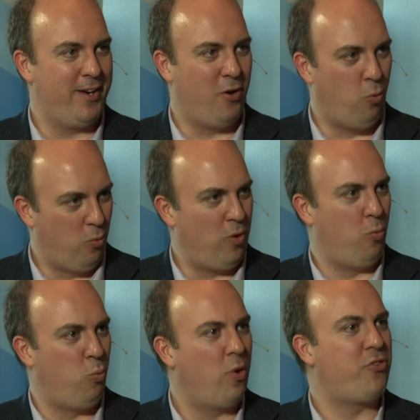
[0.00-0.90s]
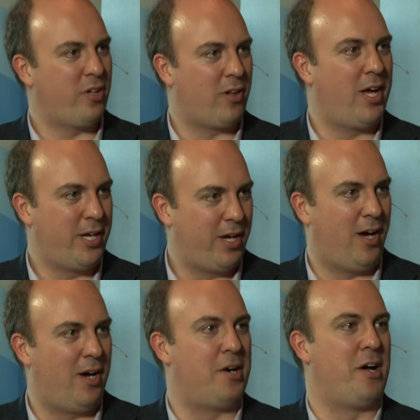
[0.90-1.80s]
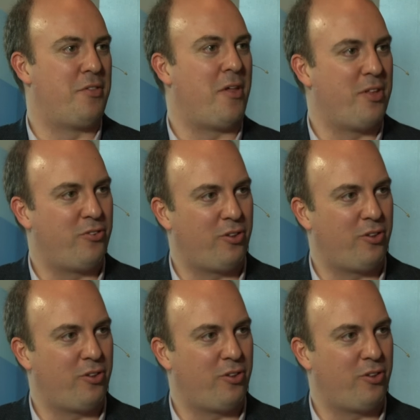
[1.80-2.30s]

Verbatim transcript: You know, what's it like uh, on on this